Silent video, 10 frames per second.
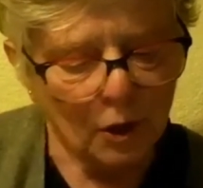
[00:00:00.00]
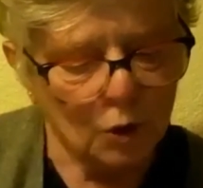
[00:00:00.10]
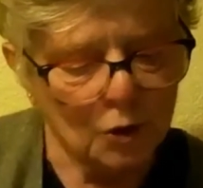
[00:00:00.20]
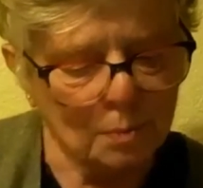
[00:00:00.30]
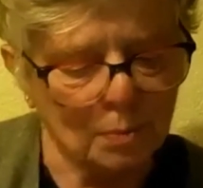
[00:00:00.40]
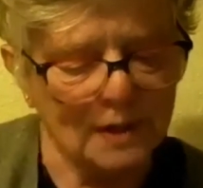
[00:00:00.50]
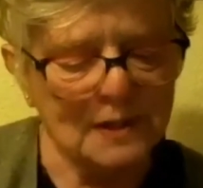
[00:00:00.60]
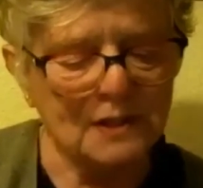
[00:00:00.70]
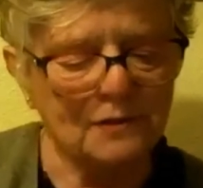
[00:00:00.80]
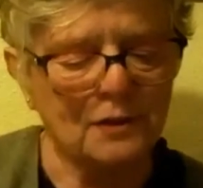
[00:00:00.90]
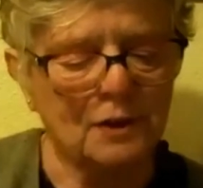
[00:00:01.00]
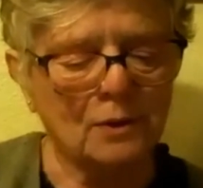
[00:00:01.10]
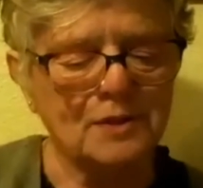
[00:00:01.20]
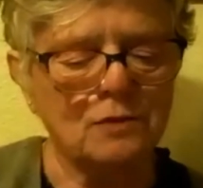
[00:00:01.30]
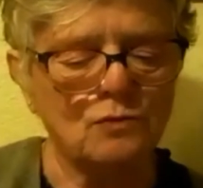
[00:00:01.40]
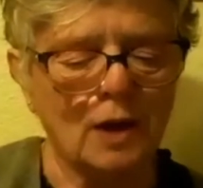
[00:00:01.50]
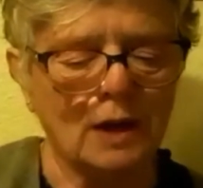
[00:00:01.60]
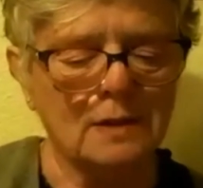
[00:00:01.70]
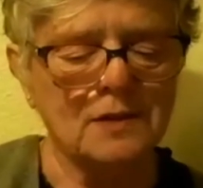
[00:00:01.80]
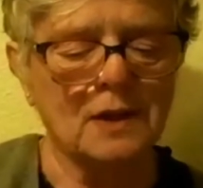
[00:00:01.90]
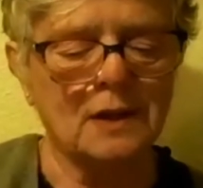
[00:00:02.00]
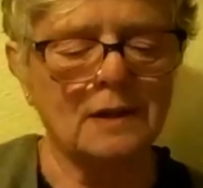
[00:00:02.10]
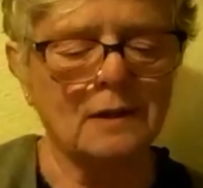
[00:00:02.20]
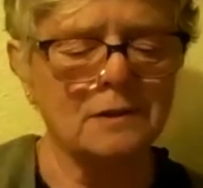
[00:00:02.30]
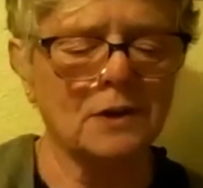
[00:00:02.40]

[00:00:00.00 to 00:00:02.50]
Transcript: whose presence fills and reconciles